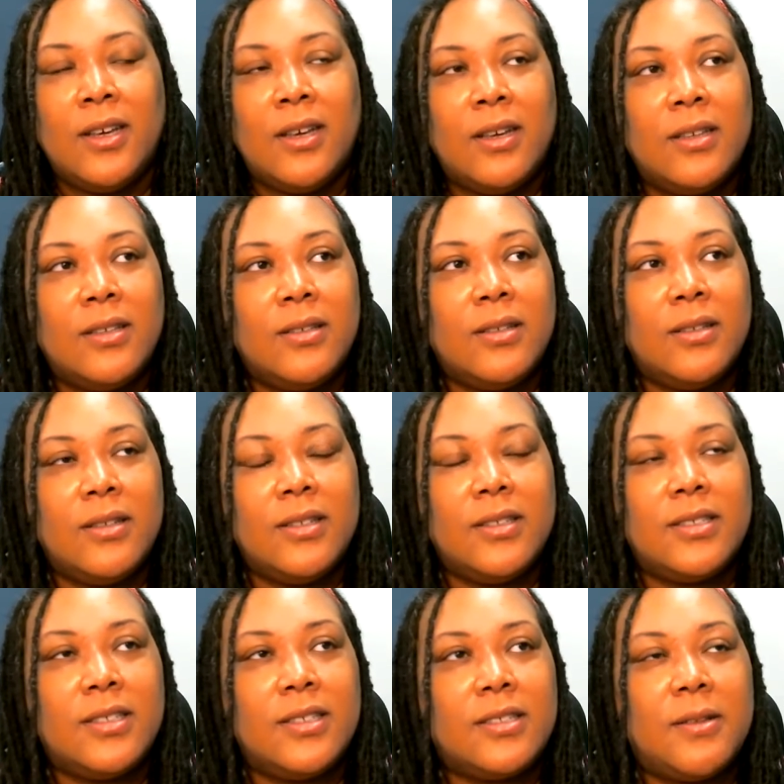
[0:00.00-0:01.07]
it's just
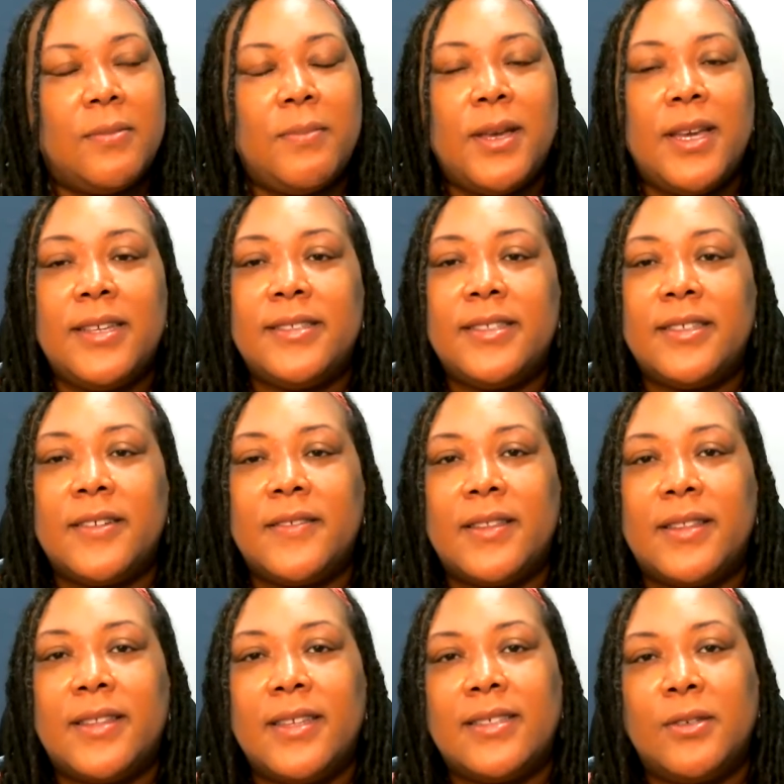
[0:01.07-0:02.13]
amazing of the things
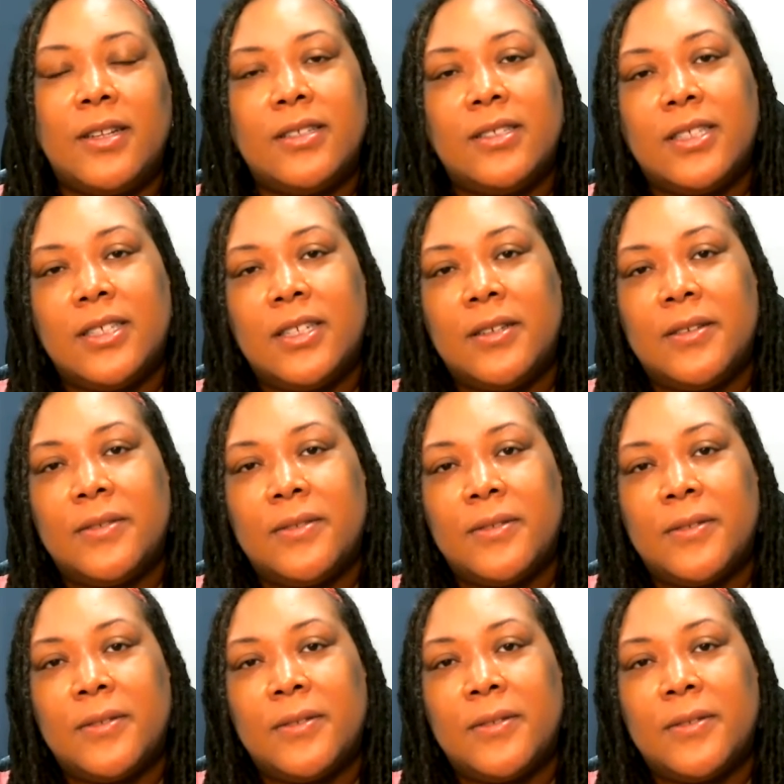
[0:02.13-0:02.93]
that you can achieve.